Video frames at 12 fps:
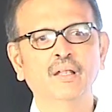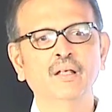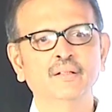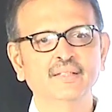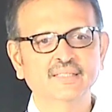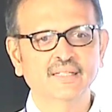
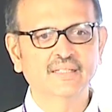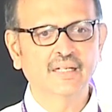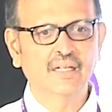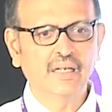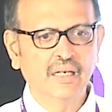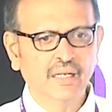These are
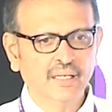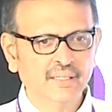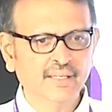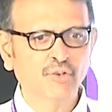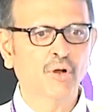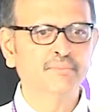the
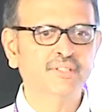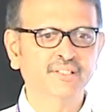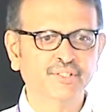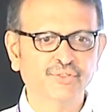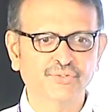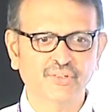learning
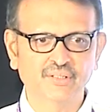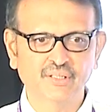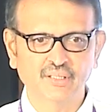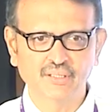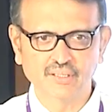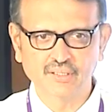objectives for
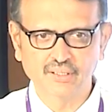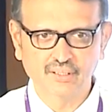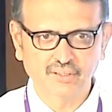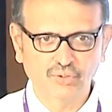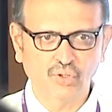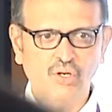the
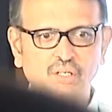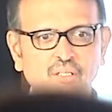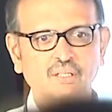talk.